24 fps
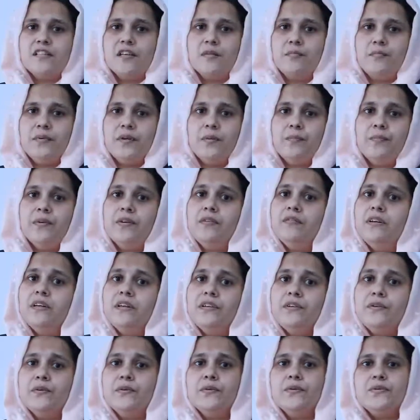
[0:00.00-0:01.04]
the people were
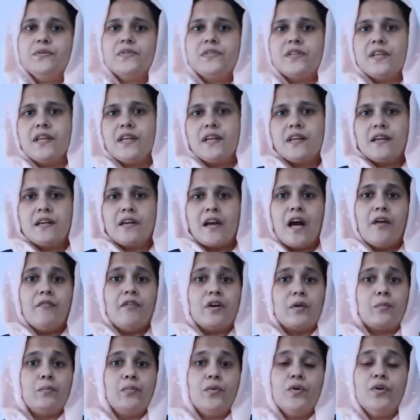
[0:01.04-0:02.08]
using
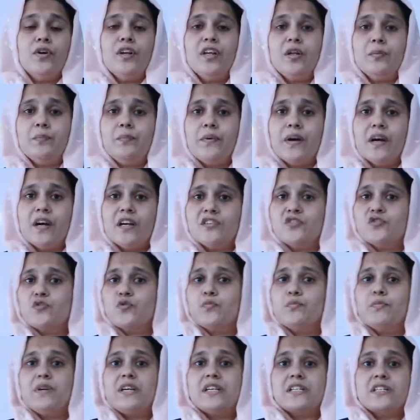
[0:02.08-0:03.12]
our body parts to
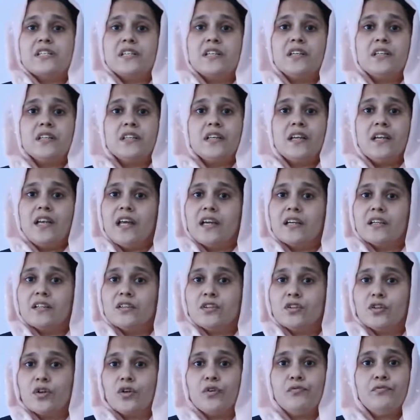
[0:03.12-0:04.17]
measure the
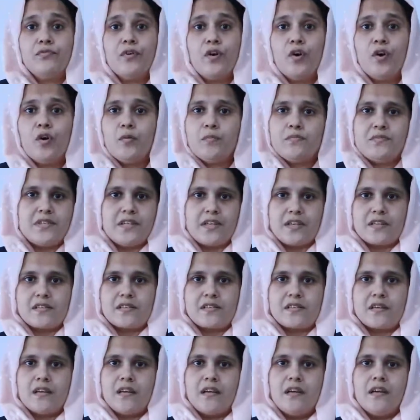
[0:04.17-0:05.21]
length of
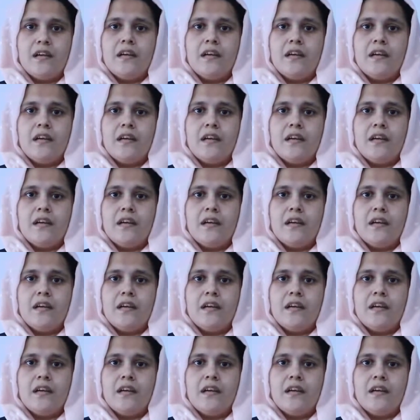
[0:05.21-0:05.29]
objects.